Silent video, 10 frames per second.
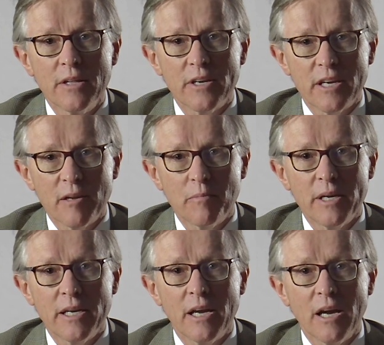that can
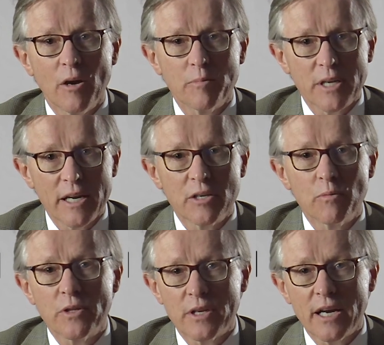be obtained
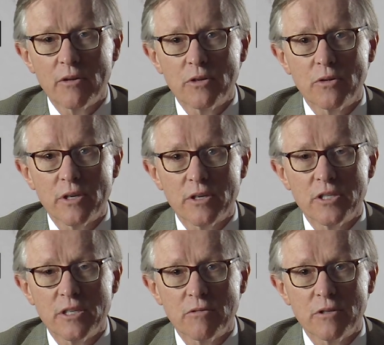with inhaled
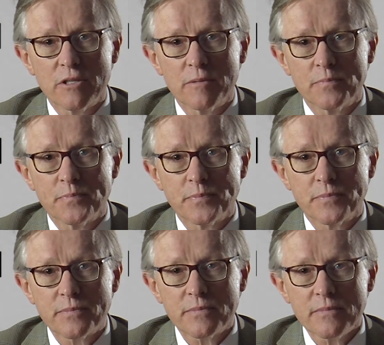corticosteroids.
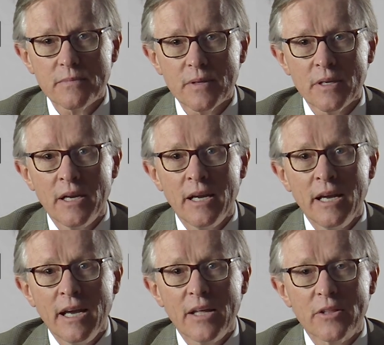
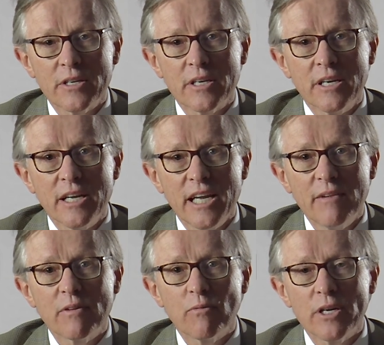And that
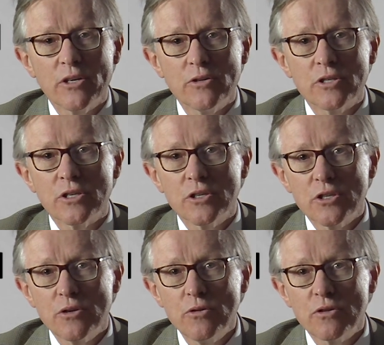even if one used
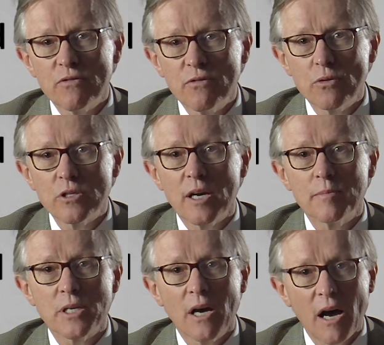2 to 4
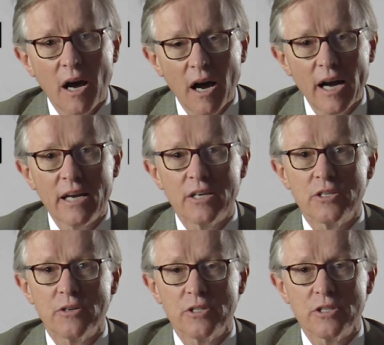times higher
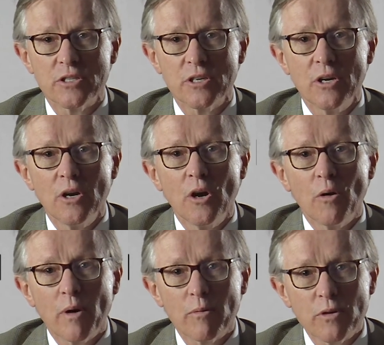doses,
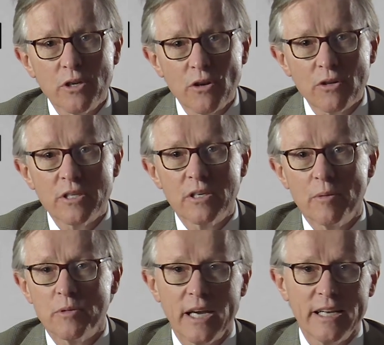one would not
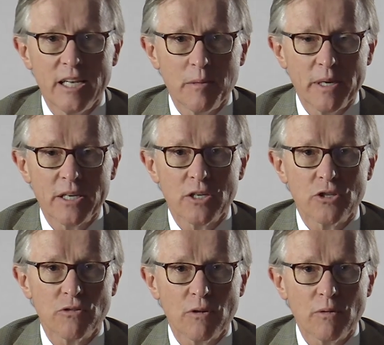obtain any better
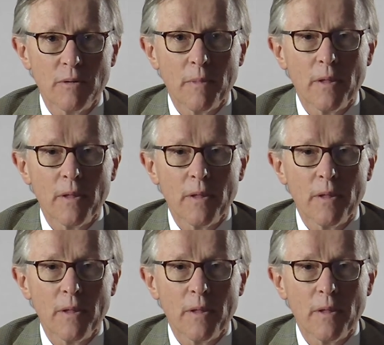control,